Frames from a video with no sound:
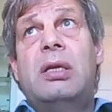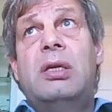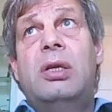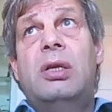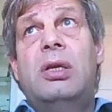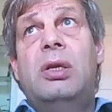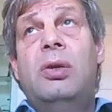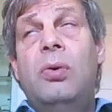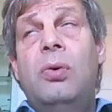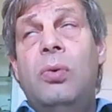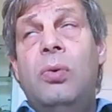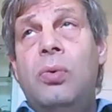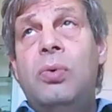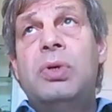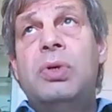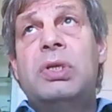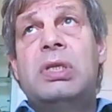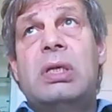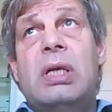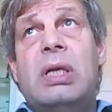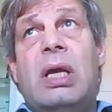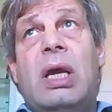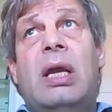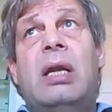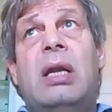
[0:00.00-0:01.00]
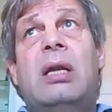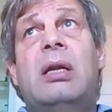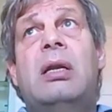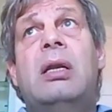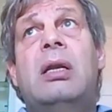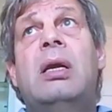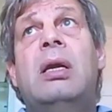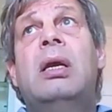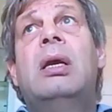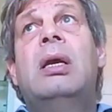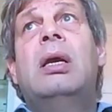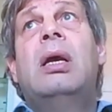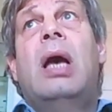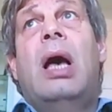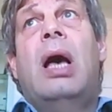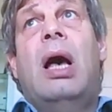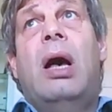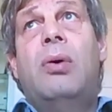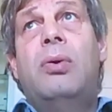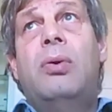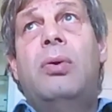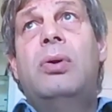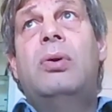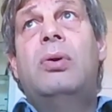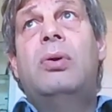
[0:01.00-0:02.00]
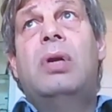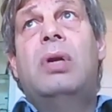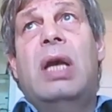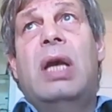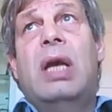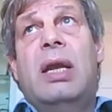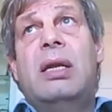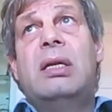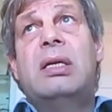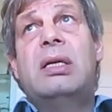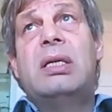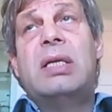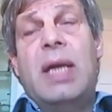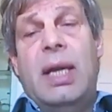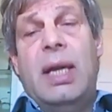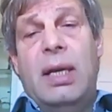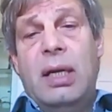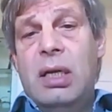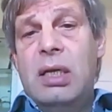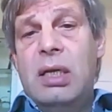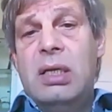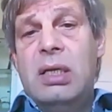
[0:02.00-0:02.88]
use, and how you can tackle